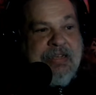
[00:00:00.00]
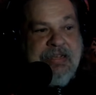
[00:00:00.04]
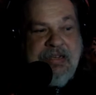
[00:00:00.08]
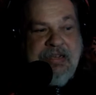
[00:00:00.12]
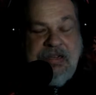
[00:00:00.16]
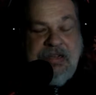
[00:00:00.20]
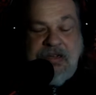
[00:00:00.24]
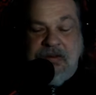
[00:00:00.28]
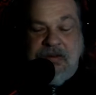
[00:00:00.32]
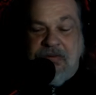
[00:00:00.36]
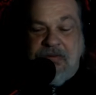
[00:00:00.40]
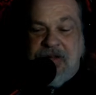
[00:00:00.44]

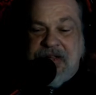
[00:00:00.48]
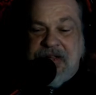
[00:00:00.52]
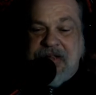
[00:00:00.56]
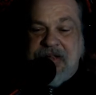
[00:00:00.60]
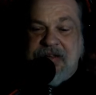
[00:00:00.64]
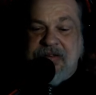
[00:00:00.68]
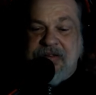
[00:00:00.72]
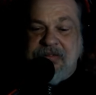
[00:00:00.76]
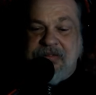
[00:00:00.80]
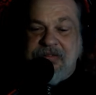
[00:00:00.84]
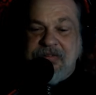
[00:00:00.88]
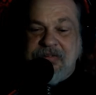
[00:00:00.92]

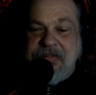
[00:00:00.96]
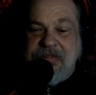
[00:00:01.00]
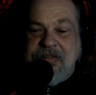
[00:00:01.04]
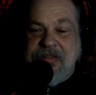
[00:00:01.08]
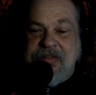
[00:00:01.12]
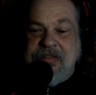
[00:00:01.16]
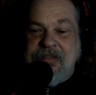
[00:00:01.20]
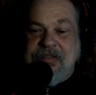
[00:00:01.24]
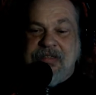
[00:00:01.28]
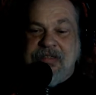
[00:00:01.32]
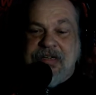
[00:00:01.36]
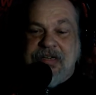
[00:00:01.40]
Well,
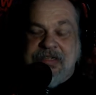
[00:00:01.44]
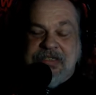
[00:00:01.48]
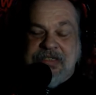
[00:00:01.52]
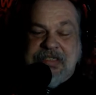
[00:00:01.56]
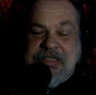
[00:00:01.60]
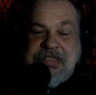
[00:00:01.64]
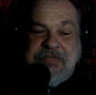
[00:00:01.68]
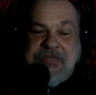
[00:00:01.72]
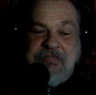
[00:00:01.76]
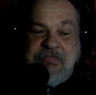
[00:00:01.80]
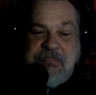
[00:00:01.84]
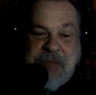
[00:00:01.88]
there's
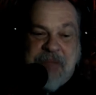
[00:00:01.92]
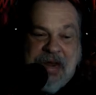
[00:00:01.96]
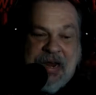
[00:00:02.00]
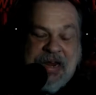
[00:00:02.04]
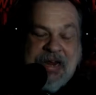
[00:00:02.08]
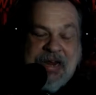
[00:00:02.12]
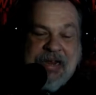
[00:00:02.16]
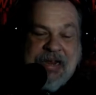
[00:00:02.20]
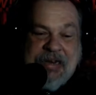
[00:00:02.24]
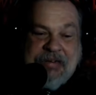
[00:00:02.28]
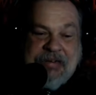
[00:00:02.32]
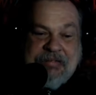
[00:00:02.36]
this
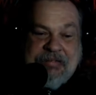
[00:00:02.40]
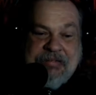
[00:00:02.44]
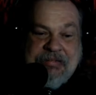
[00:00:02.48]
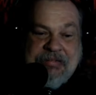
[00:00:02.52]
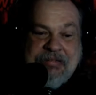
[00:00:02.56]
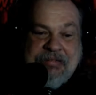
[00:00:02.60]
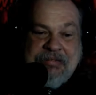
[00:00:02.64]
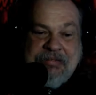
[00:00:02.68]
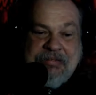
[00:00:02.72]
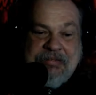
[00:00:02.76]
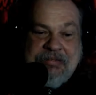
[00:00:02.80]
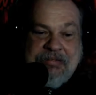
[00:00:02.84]
band
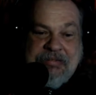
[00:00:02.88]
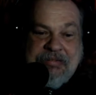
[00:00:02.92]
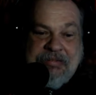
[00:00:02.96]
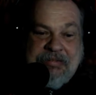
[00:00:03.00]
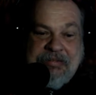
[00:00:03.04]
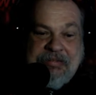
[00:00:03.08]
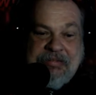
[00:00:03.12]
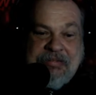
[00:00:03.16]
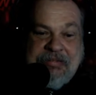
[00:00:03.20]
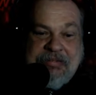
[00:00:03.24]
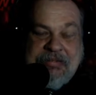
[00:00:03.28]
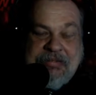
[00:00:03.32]

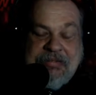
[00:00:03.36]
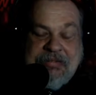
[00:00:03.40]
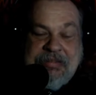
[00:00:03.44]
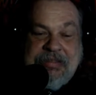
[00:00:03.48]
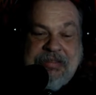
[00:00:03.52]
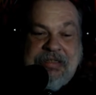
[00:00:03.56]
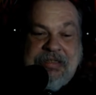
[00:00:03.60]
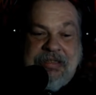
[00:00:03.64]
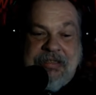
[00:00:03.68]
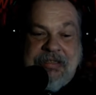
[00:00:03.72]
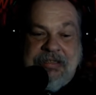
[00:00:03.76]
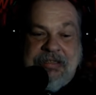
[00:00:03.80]

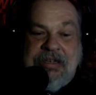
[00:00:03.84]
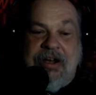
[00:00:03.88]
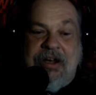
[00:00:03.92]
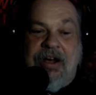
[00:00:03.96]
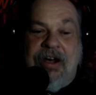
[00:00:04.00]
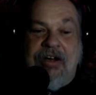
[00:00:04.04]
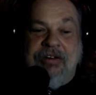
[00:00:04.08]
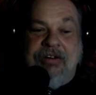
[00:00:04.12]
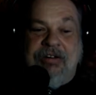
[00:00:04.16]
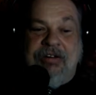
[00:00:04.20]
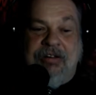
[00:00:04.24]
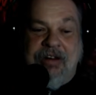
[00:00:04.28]

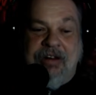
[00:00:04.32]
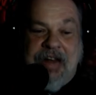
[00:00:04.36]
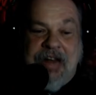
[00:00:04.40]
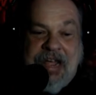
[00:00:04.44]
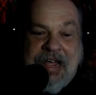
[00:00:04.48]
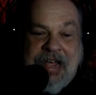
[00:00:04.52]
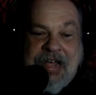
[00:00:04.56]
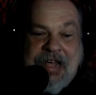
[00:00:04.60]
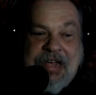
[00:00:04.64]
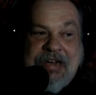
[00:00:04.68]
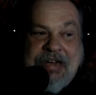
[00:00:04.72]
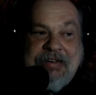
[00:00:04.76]
called
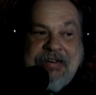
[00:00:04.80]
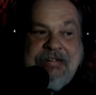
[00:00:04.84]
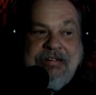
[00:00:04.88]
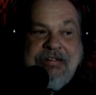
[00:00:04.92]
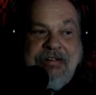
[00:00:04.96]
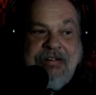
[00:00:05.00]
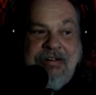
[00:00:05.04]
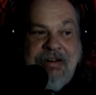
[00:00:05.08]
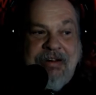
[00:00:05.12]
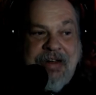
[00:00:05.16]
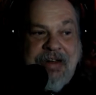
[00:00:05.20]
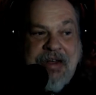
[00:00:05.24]
Lead
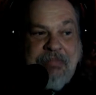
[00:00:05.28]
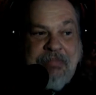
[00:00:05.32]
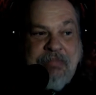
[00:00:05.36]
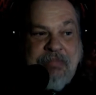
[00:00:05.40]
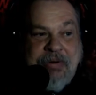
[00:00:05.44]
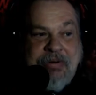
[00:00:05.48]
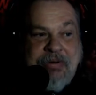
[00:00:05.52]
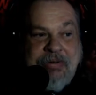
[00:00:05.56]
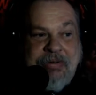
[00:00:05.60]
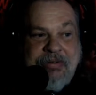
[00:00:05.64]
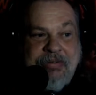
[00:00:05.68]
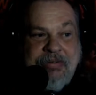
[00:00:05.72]
Leopard.